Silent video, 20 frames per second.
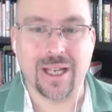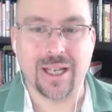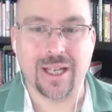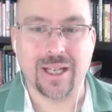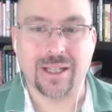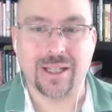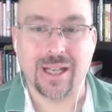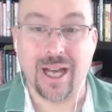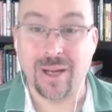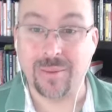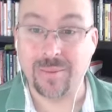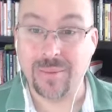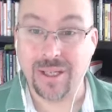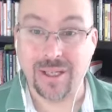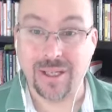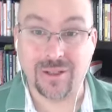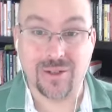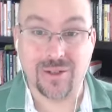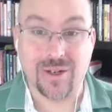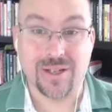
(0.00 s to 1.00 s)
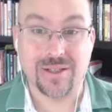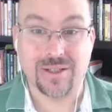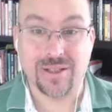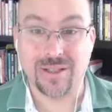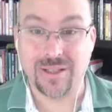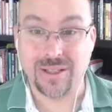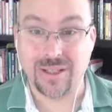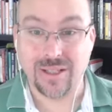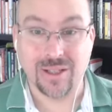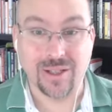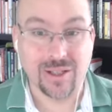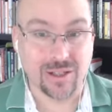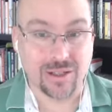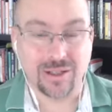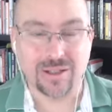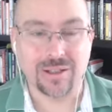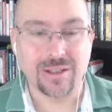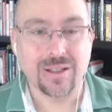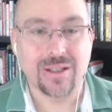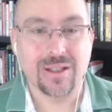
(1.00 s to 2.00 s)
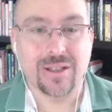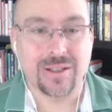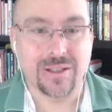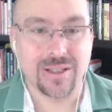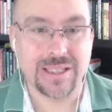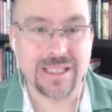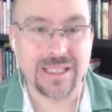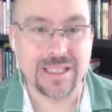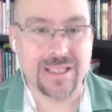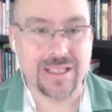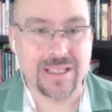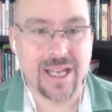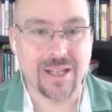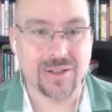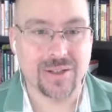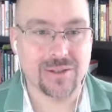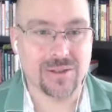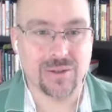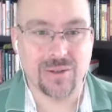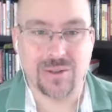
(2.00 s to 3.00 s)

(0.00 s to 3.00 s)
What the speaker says: And I'm interested to hear the details.